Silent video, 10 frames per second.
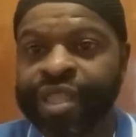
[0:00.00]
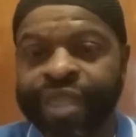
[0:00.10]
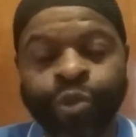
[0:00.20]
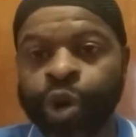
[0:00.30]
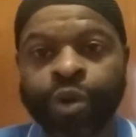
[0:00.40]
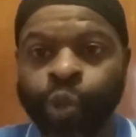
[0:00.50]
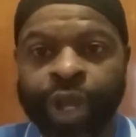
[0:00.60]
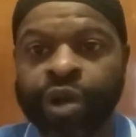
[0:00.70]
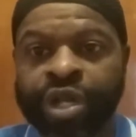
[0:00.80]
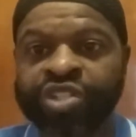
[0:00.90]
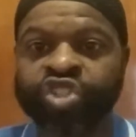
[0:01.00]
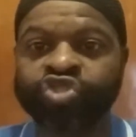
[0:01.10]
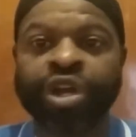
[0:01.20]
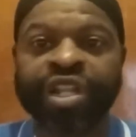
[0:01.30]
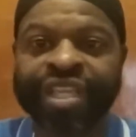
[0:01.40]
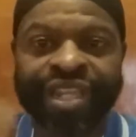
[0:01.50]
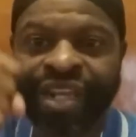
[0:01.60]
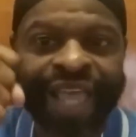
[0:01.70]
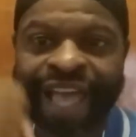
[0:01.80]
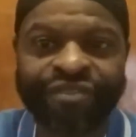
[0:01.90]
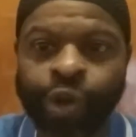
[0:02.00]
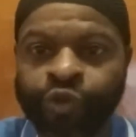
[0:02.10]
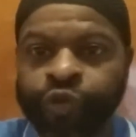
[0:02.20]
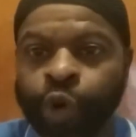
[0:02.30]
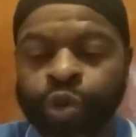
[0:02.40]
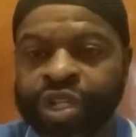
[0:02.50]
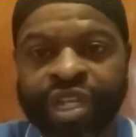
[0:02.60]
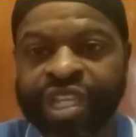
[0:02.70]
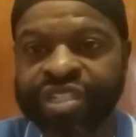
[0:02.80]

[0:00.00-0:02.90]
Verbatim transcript: They weren't well constructed. They didn't have no vault to,